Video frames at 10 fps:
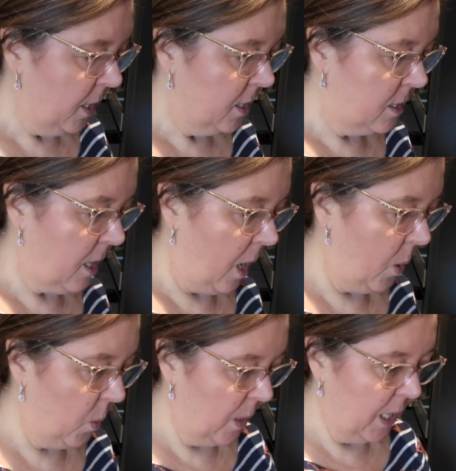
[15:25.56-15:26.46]

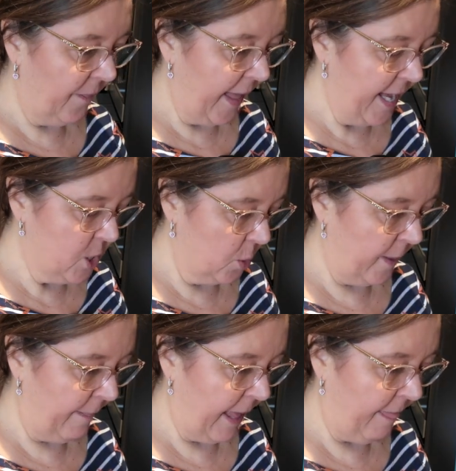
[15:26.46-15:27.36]
So they're
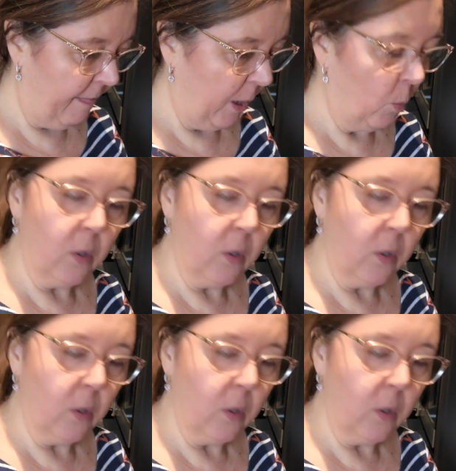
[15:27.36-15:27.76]
doing their thing.